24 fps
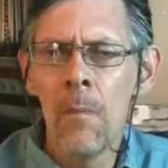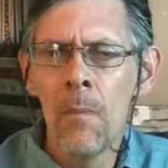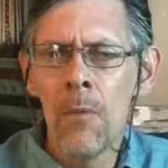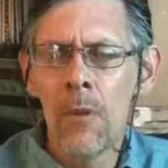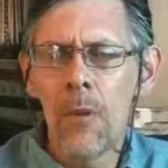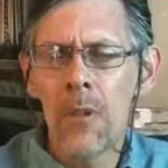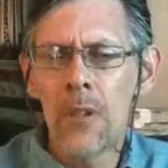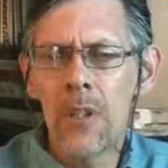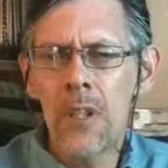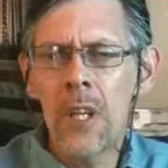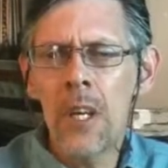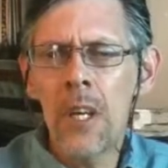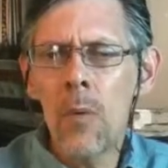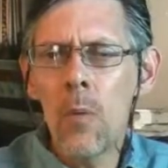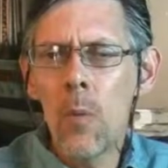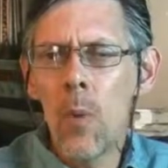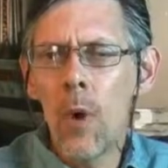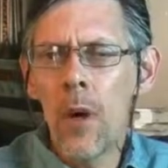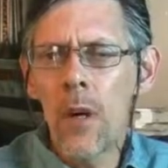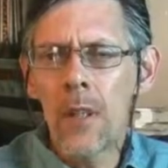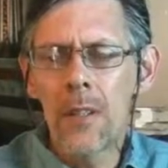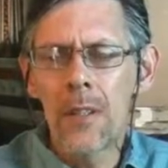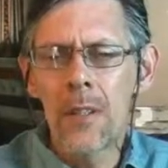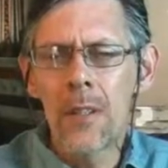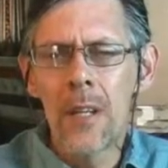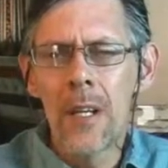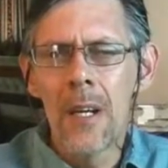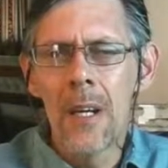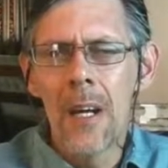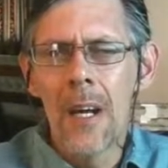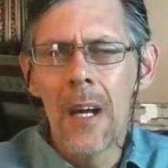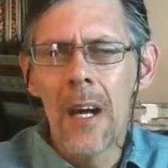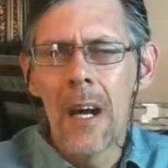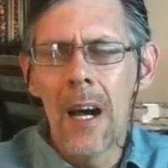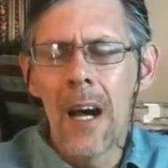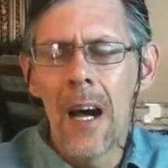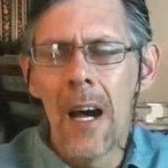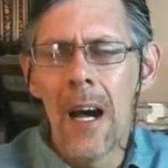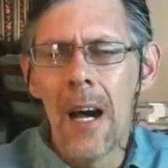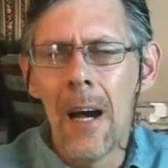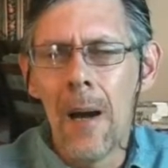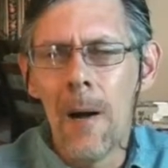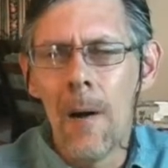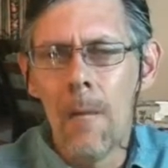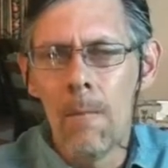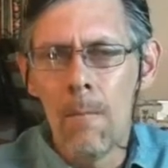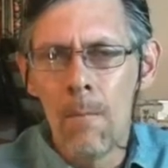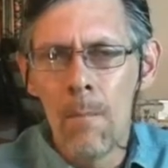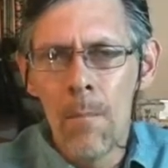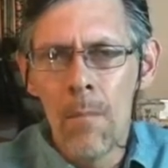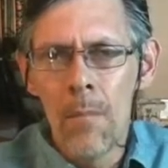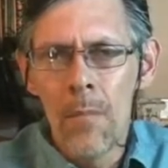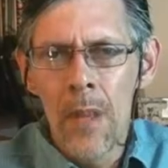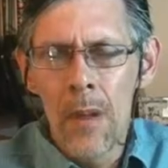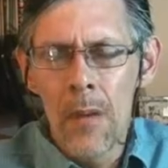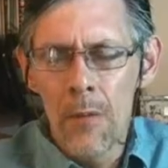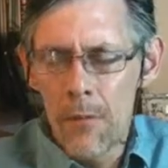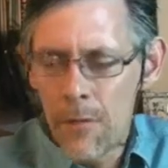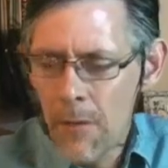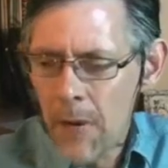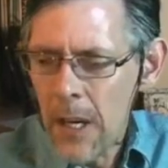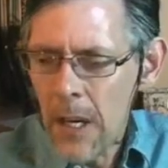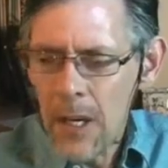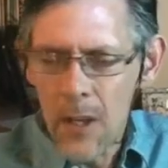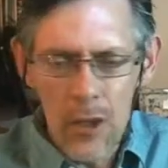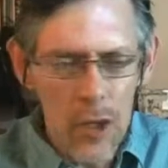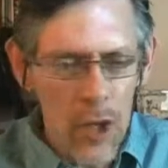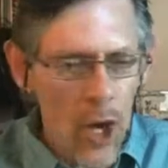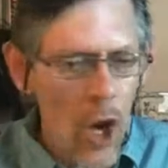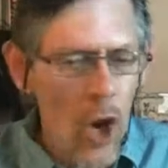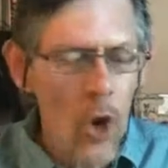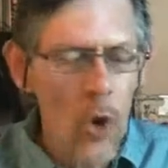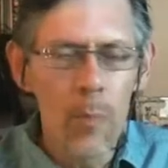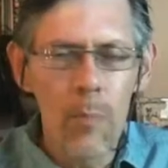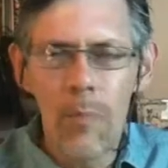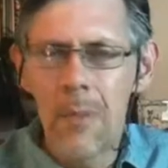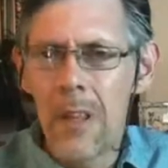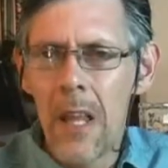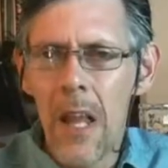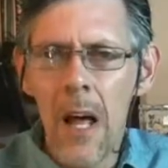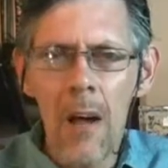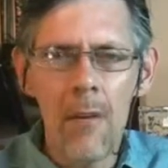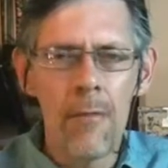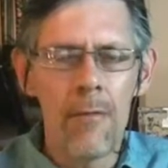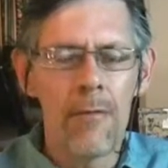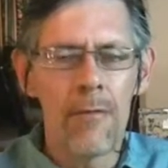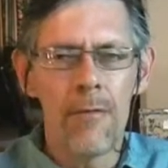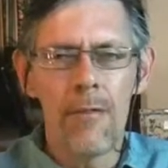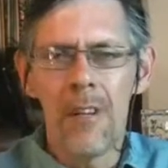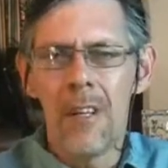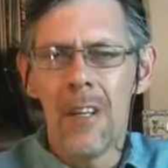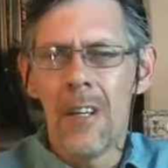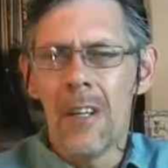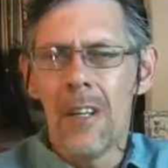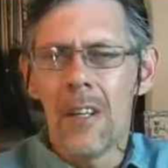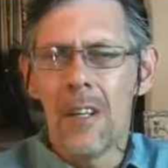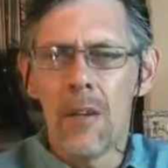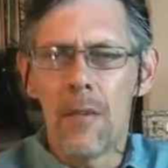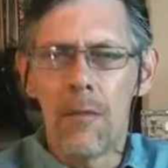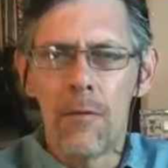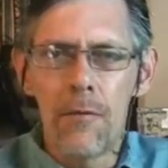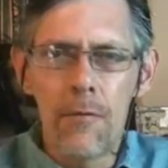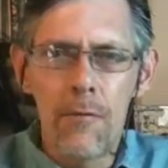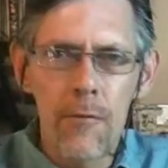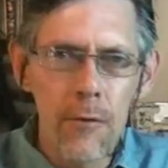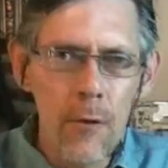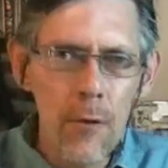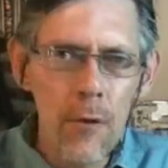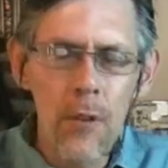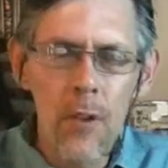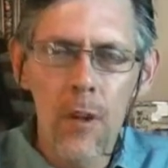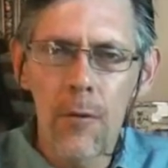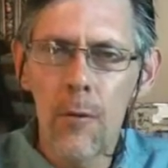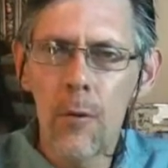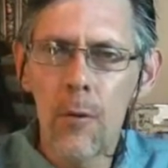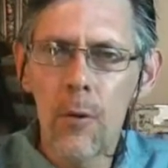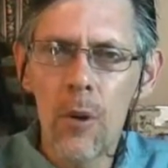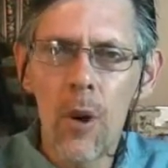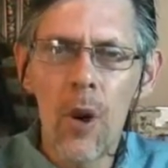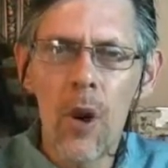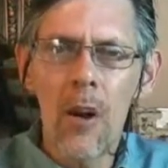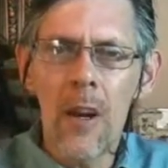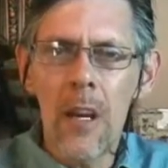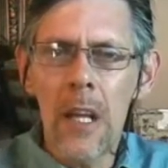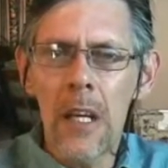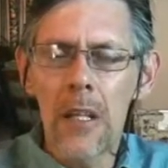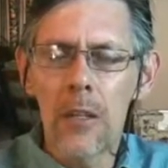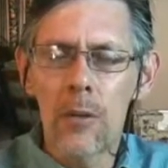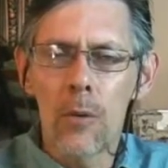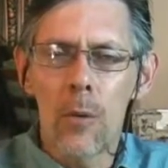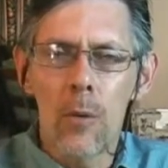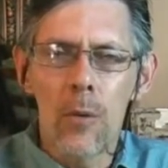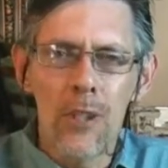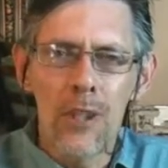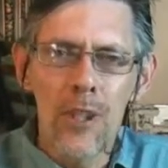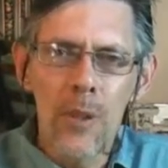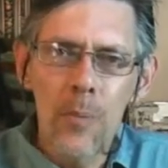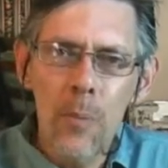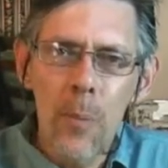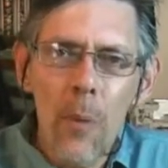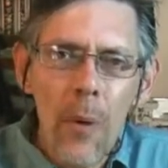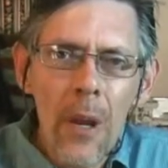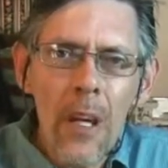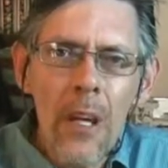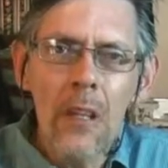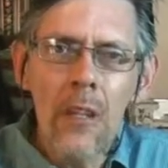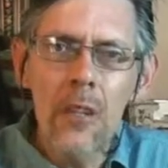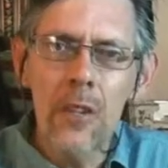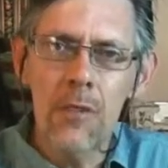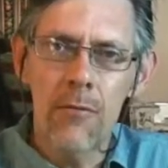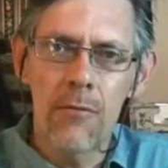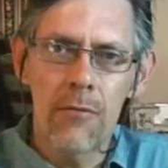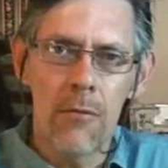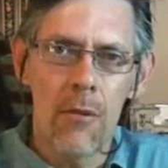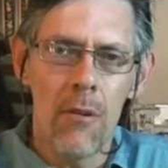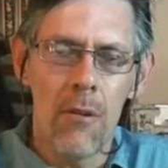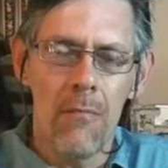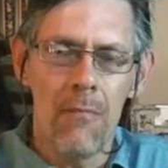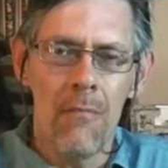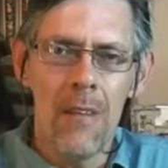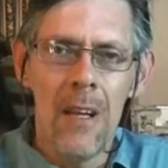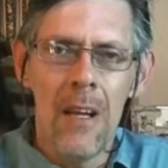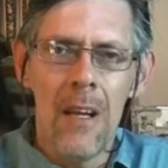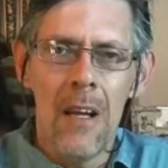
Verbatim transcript: to see what um, faith, hope, love, the fruit of who God is all springs from,